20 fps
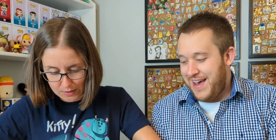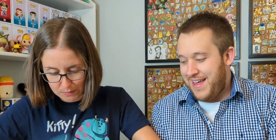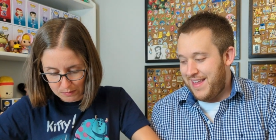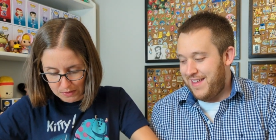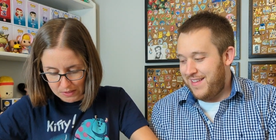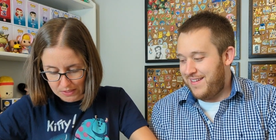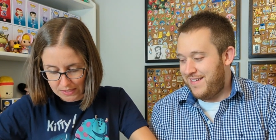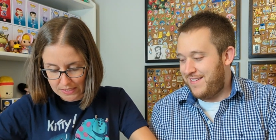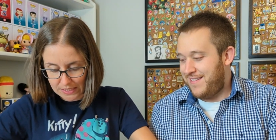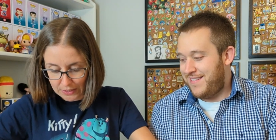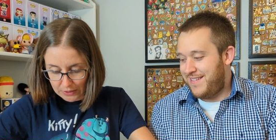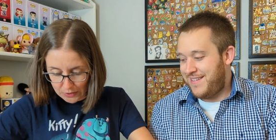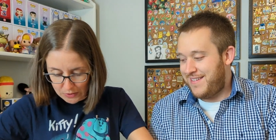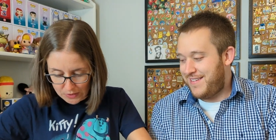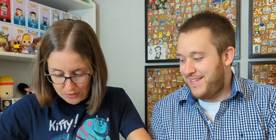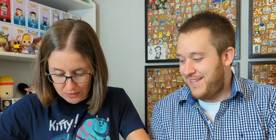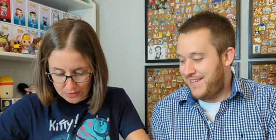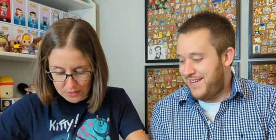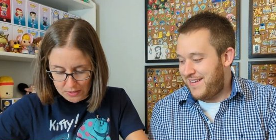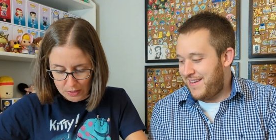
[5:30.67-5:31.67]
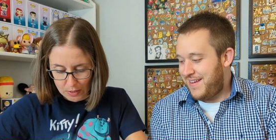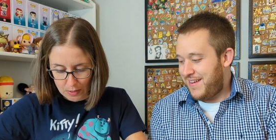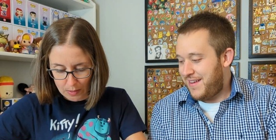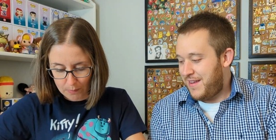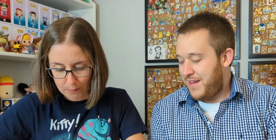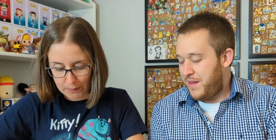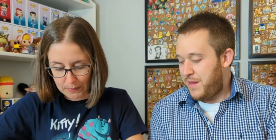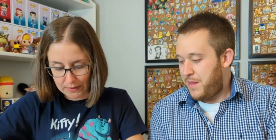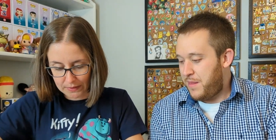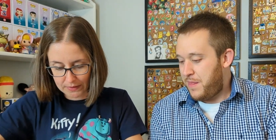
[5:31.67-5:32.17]
Speaker 1: yeah, some stickers on
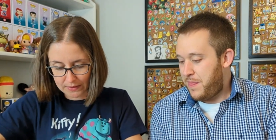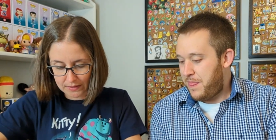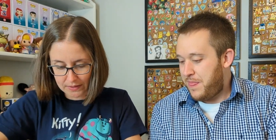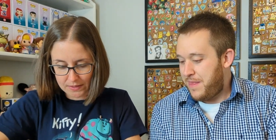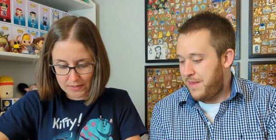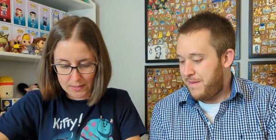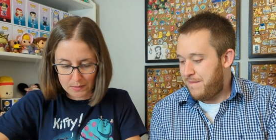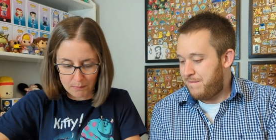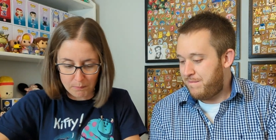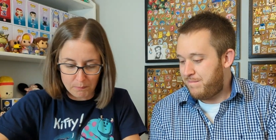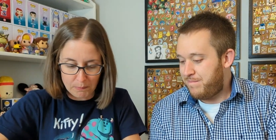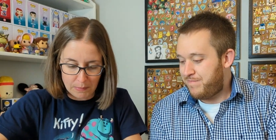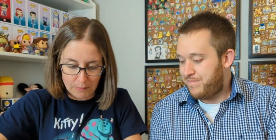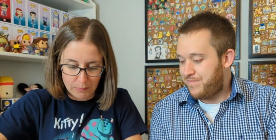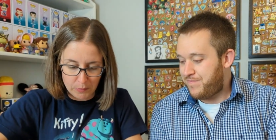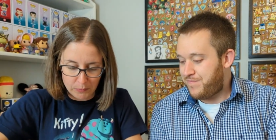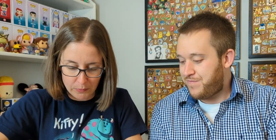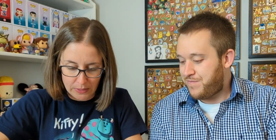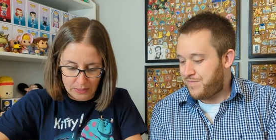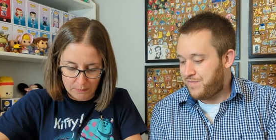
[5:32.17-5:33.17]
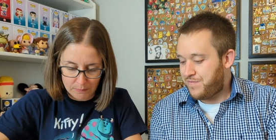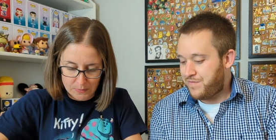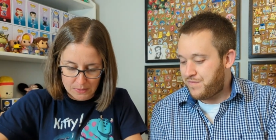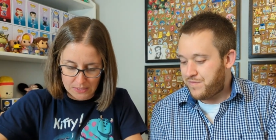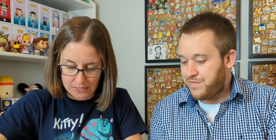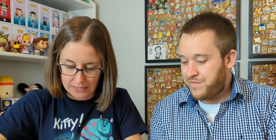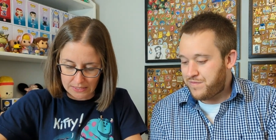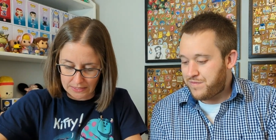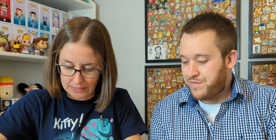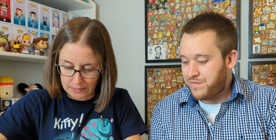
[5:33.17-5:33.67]
top and then some bubble wrapped
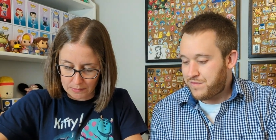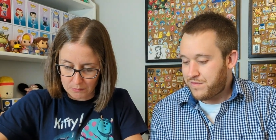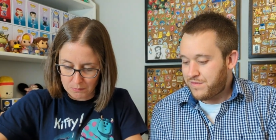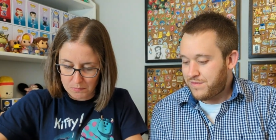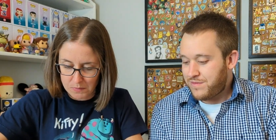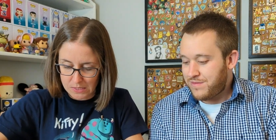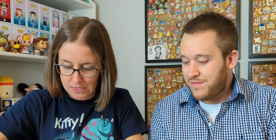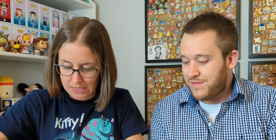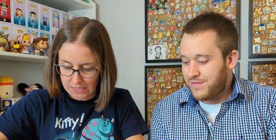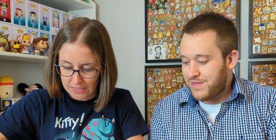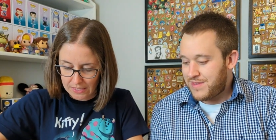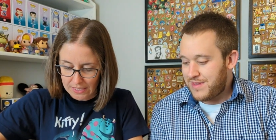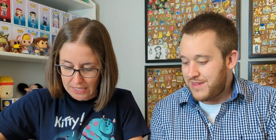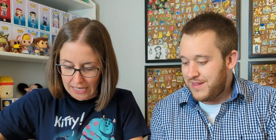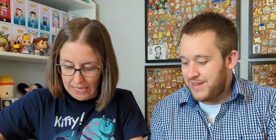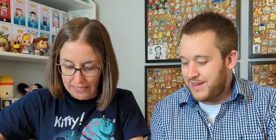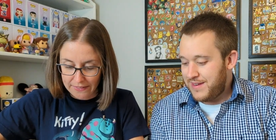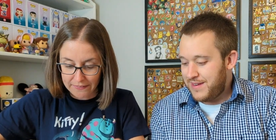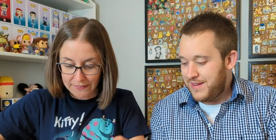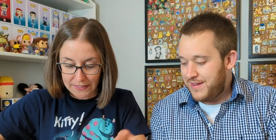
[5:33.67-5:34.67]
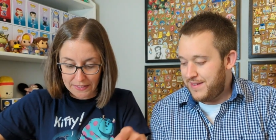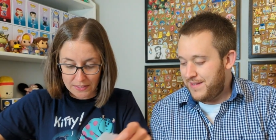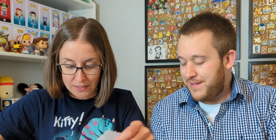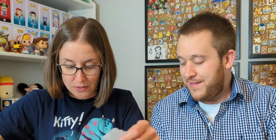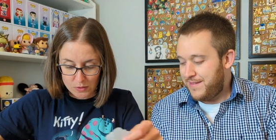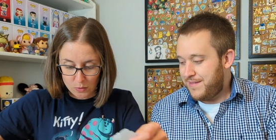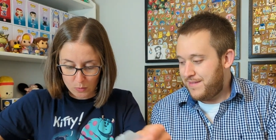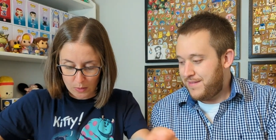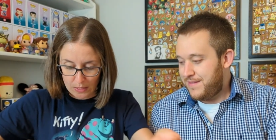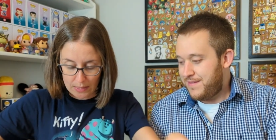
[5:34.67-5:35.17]
items. And then,
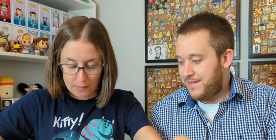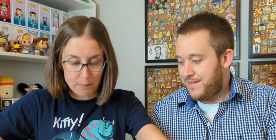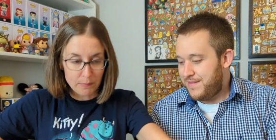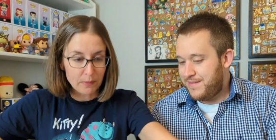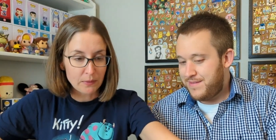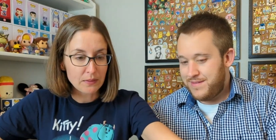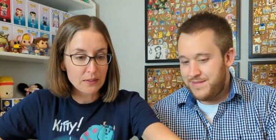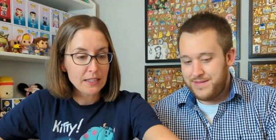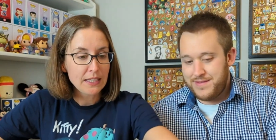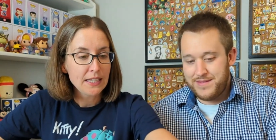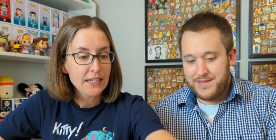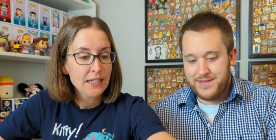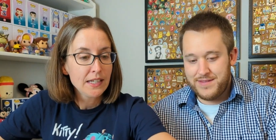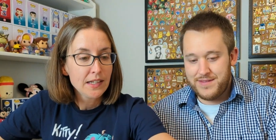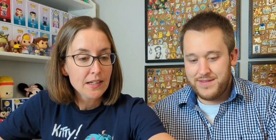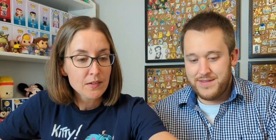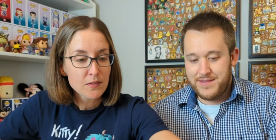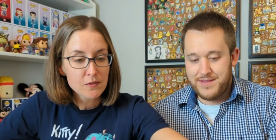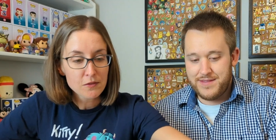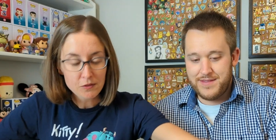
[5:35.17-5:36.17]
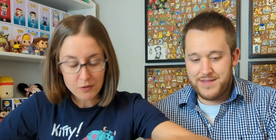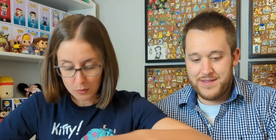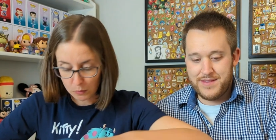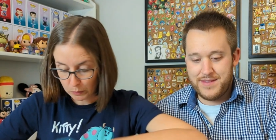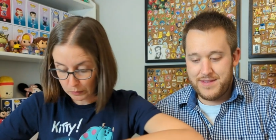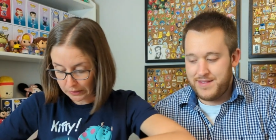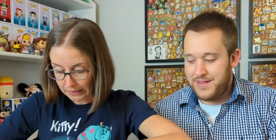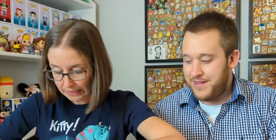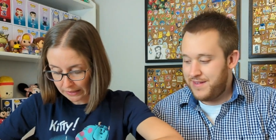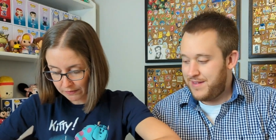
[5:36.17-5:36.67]
so I believe we'll
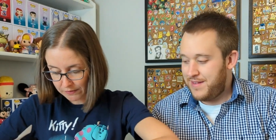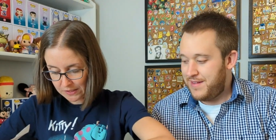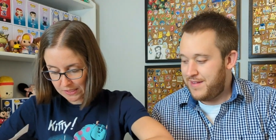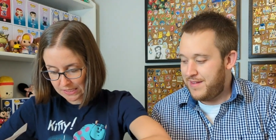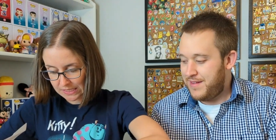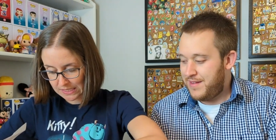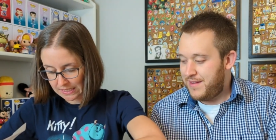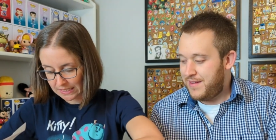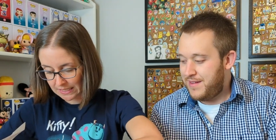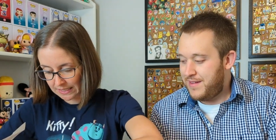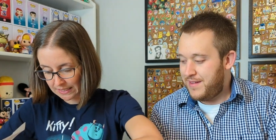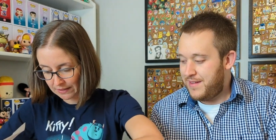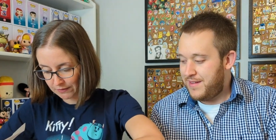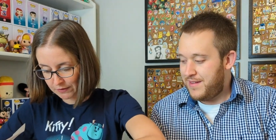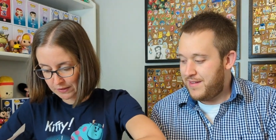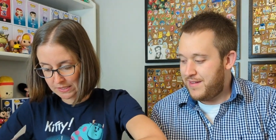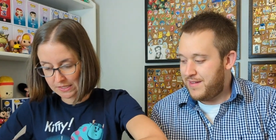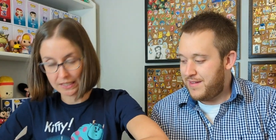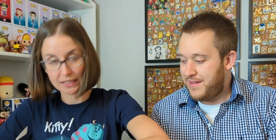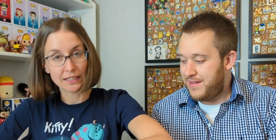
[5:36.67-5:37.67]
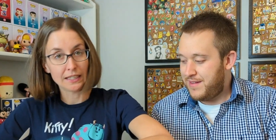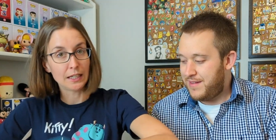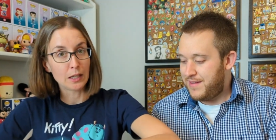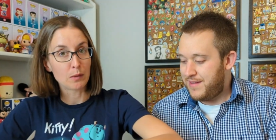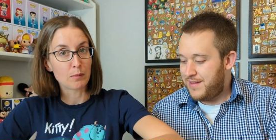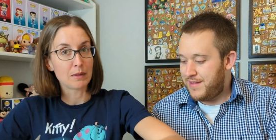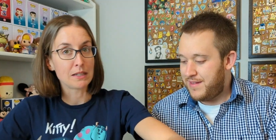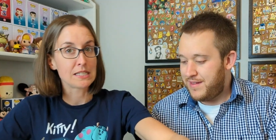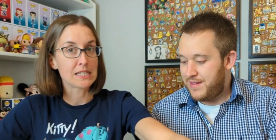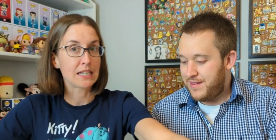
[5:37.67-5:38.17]
have to see if it's in here,
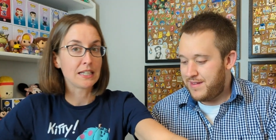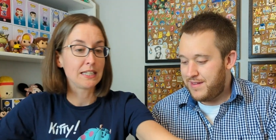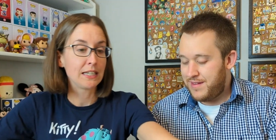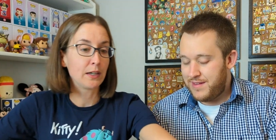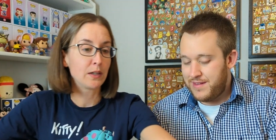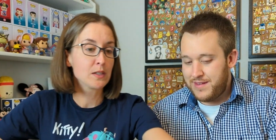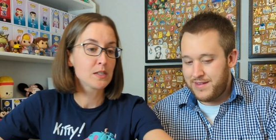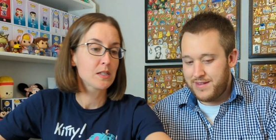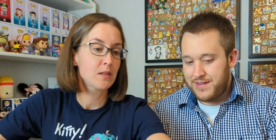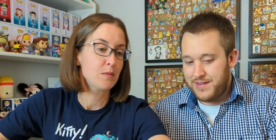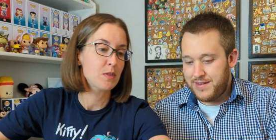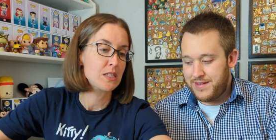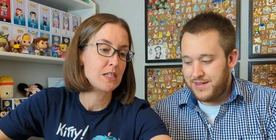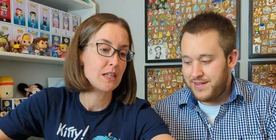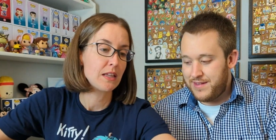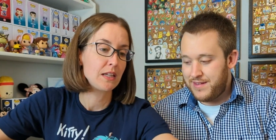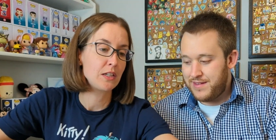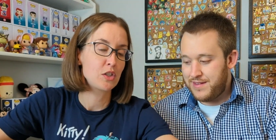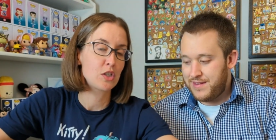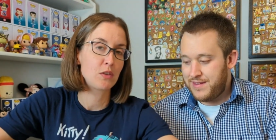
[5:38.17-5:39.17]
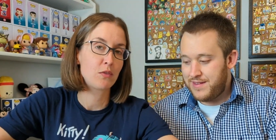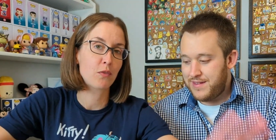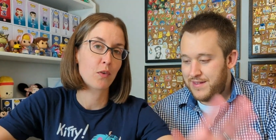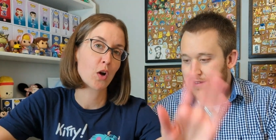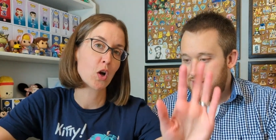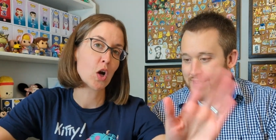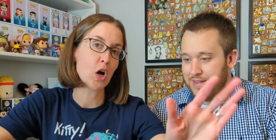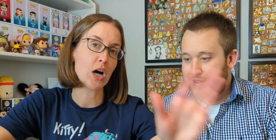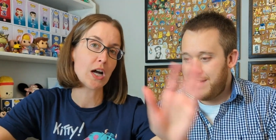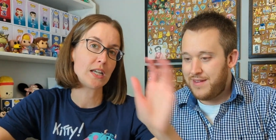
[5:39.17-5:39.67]
but Danielle seems to think she
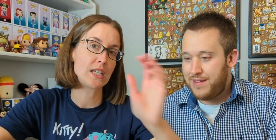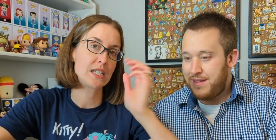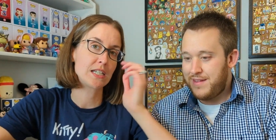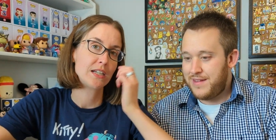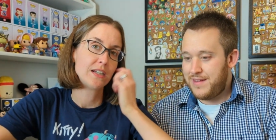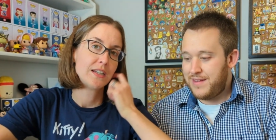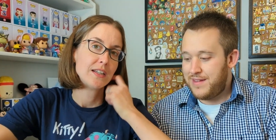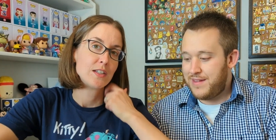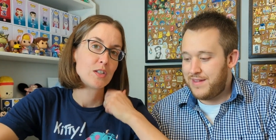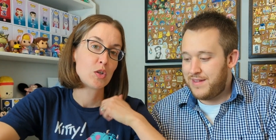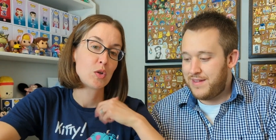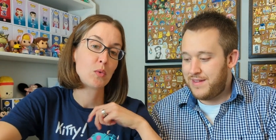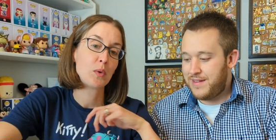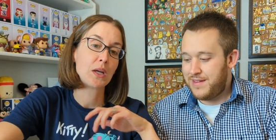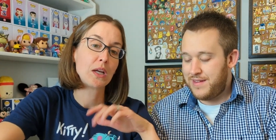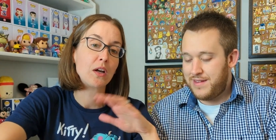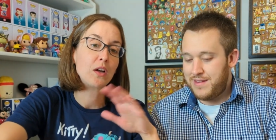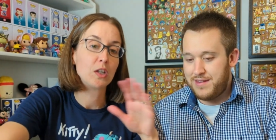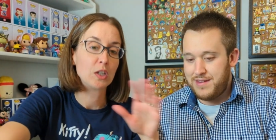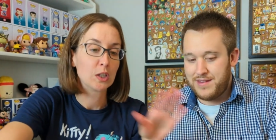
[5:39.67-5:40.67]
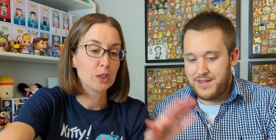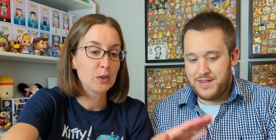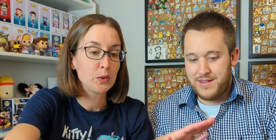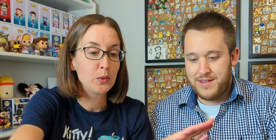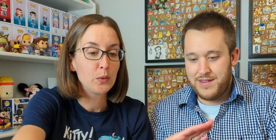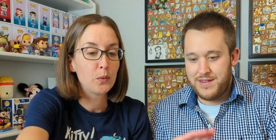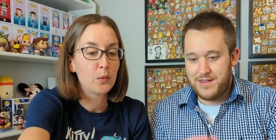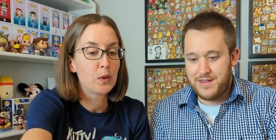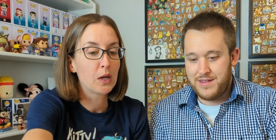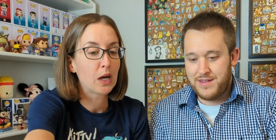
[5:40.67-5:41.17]
forgot to
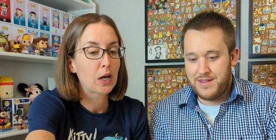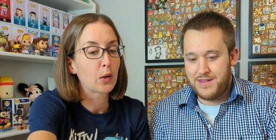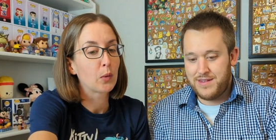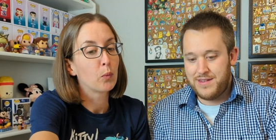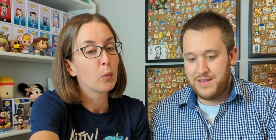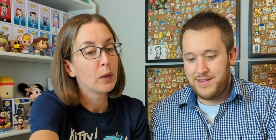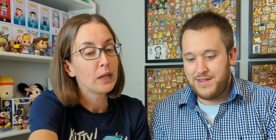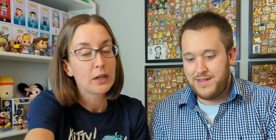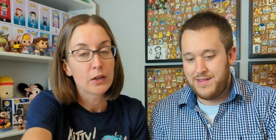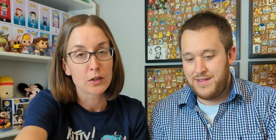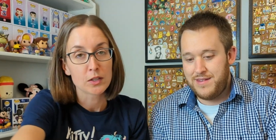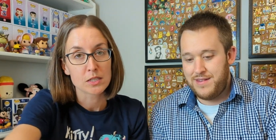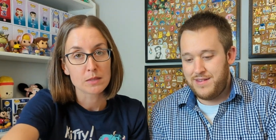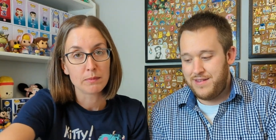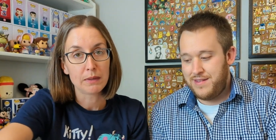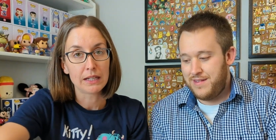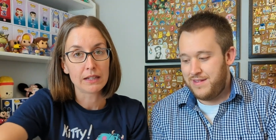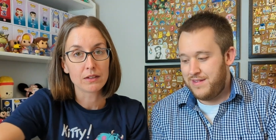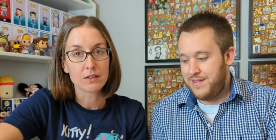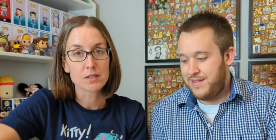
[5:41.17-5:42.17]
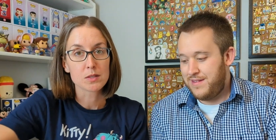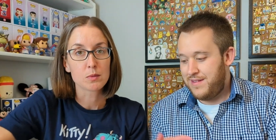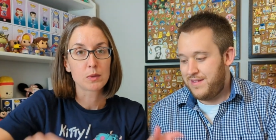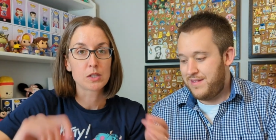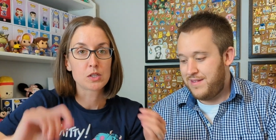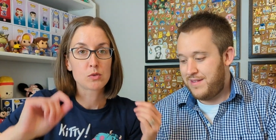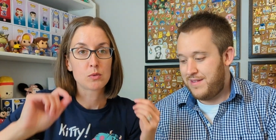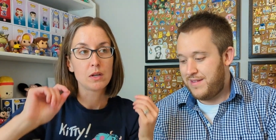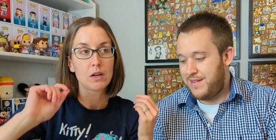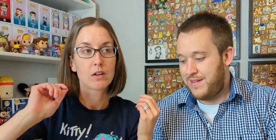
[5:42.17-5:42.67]
include our winner's medals,
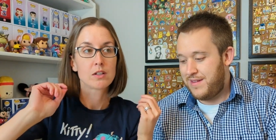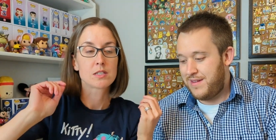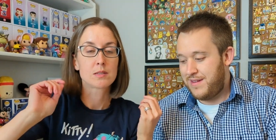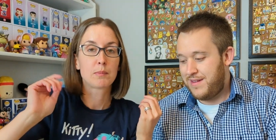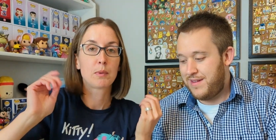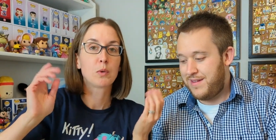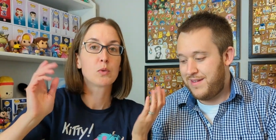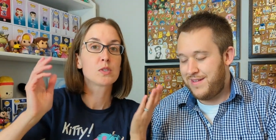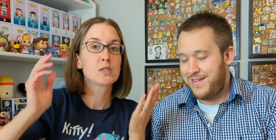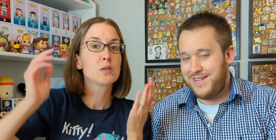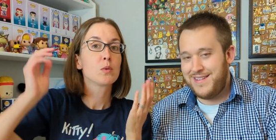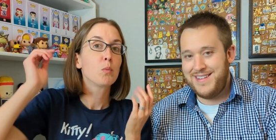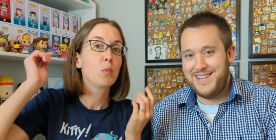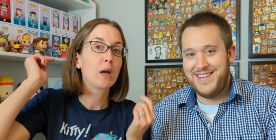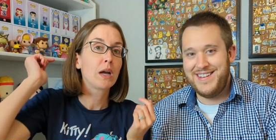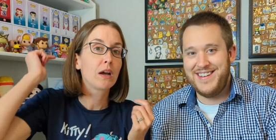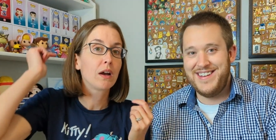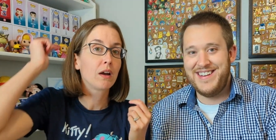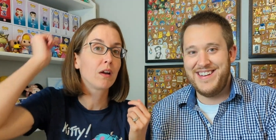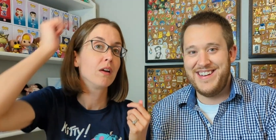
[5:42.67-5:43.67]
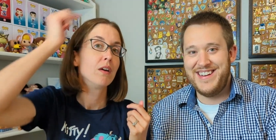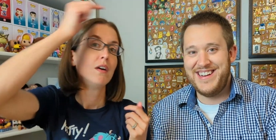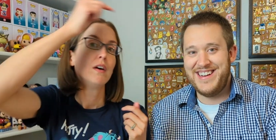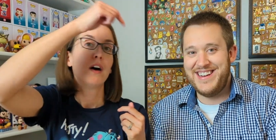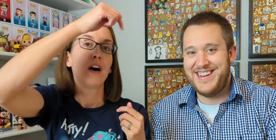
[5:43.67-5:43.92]
which we are supposed to wear